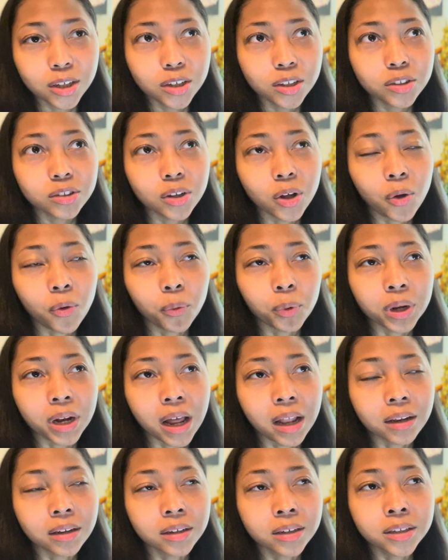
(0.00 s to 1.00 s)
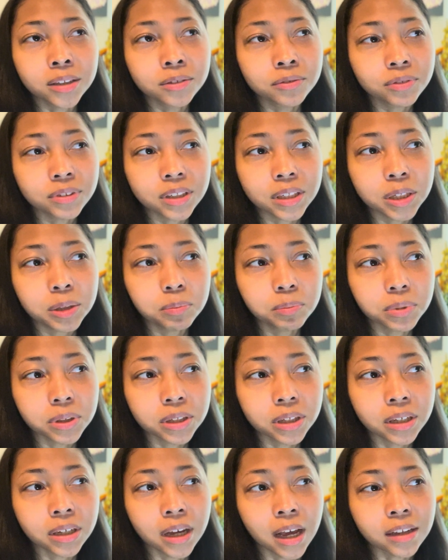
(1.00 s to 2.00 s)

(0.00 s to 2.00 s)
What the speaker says: So when I love deeply,